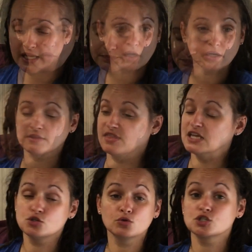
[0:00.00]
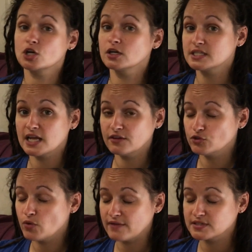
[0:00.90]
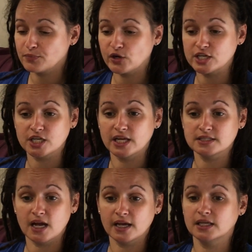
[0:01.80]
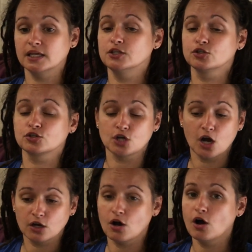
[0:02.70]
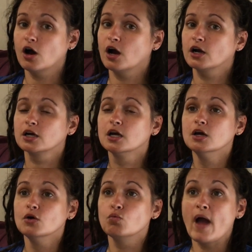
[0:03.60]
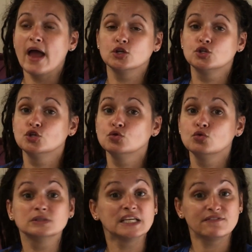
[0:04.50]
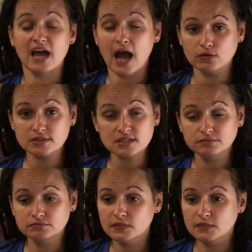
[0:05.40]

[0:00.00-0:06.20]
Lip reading: Or things you can start today if you have separation anxiety in your dog are when you leave the house,